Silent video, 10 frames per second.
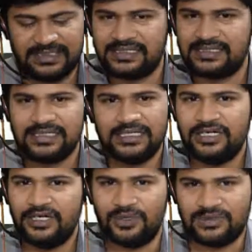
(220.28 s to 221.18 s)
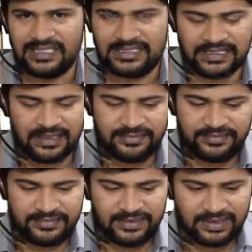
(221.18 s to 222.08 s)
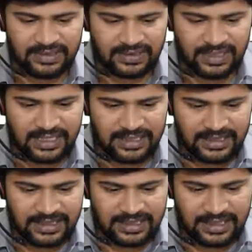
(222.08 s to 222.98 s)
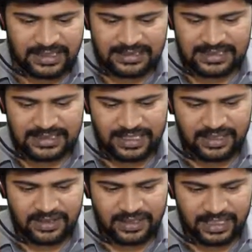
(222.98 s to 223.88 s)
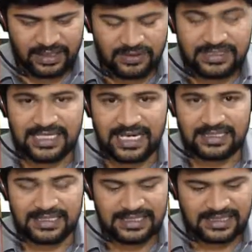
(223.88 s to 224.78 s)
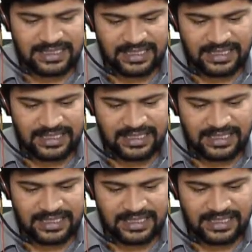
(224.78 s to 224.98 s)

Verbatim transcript: just node.js is enough okay and just click on next don't select this